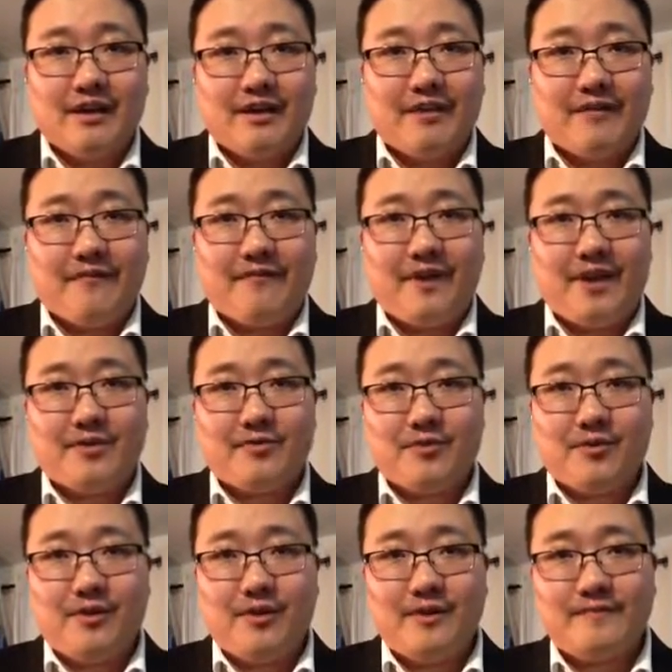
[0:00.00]
The
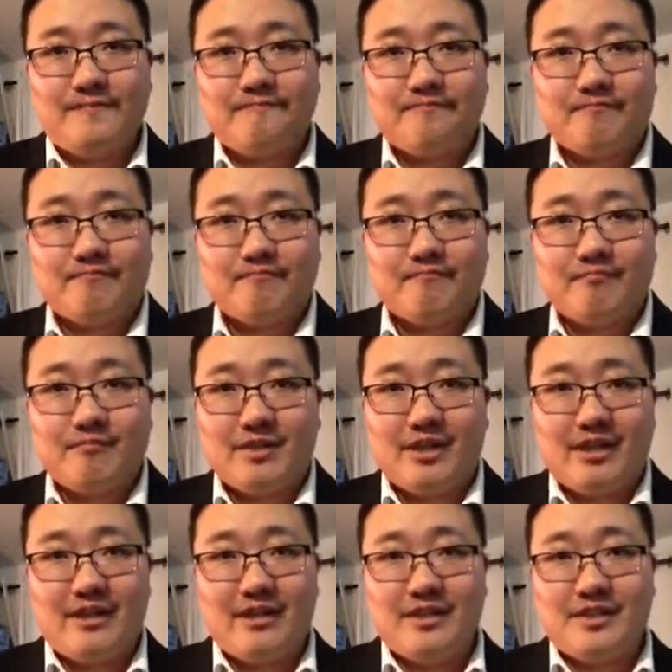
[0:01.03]
federal
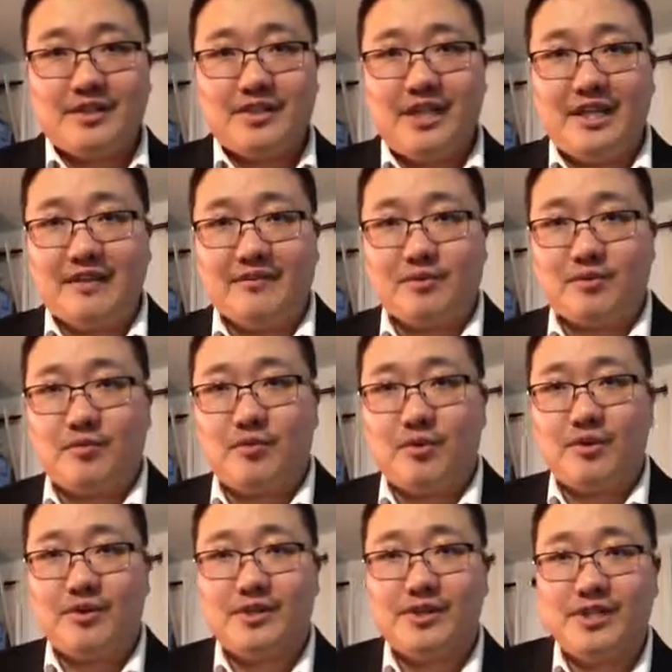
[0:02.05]
incentives
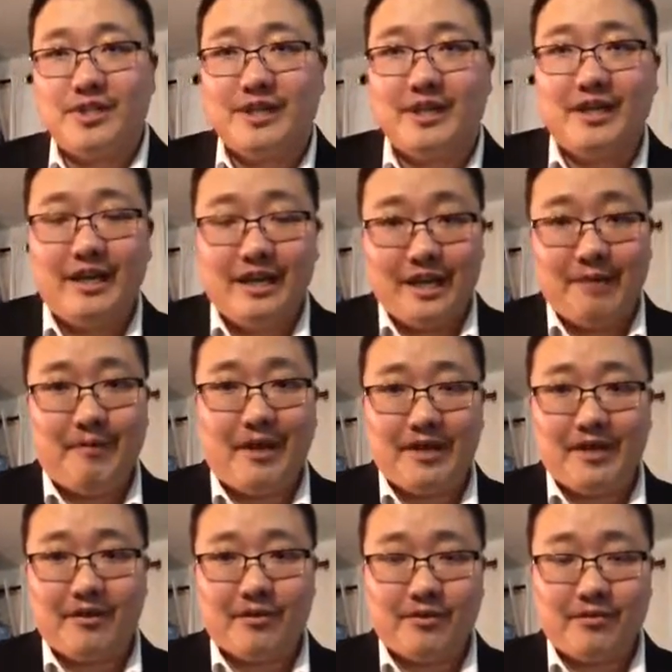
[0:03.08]
worked, and by
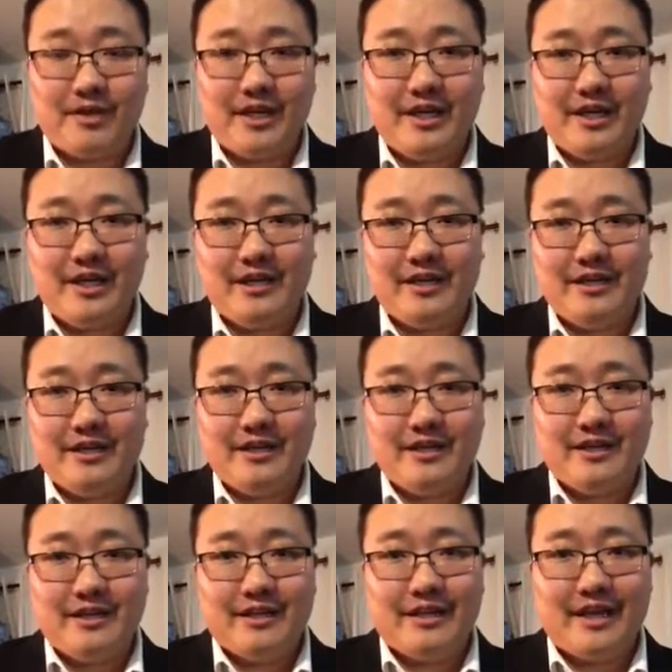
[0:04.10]
the early
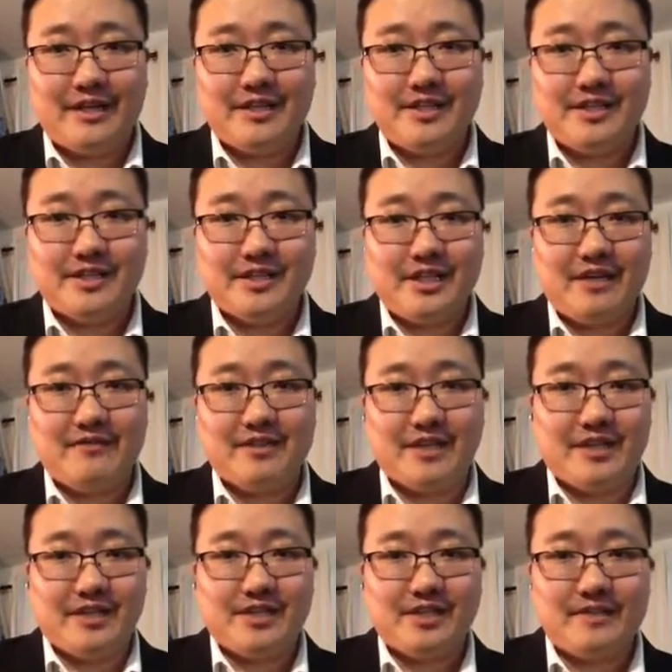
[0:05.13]

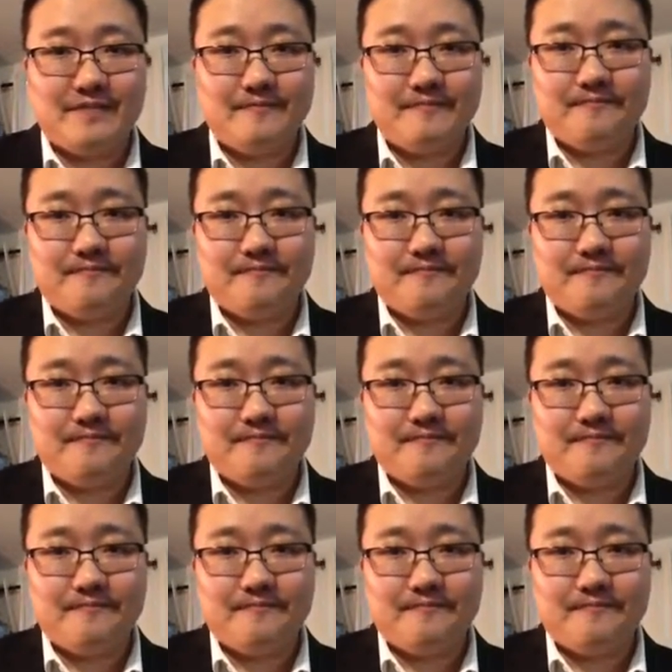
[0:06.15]
1970s,